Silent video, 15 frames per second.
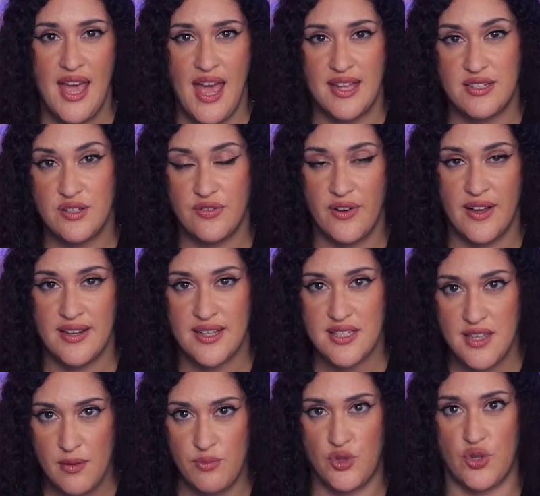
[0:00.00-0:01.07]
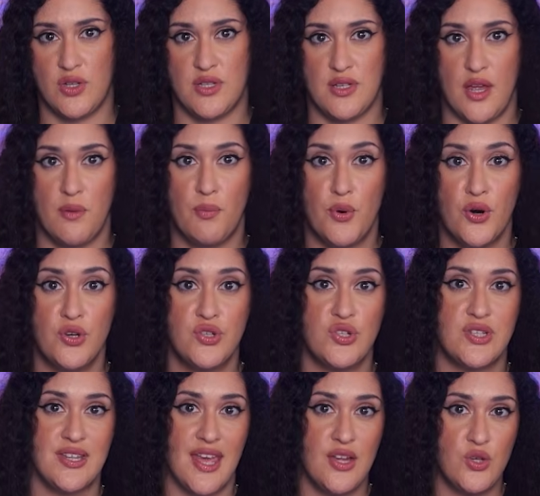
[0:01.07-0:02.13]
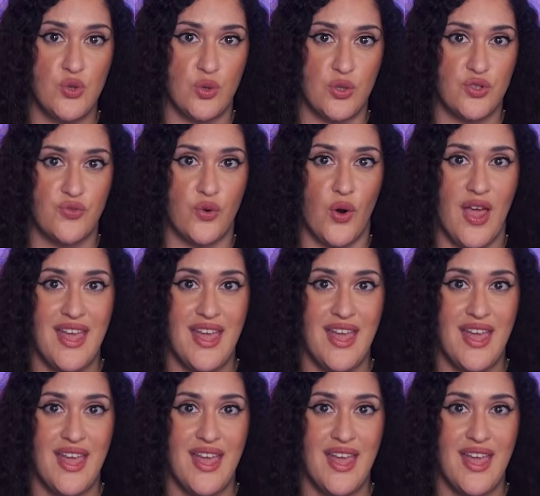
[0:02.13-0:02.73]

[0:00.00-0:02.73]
and define exceptions and purge schedules for